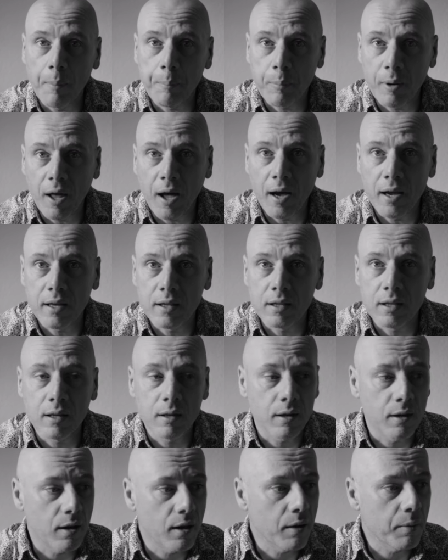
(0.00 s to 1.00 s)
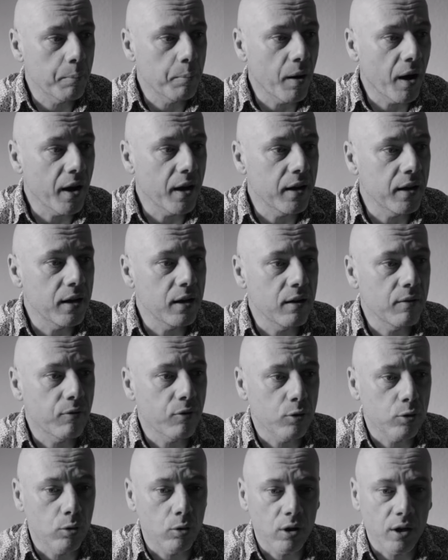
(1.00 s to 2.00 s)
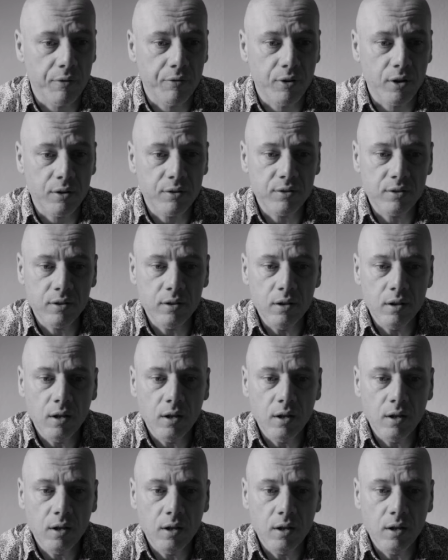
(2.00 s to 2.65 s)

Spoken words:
applied by photographers.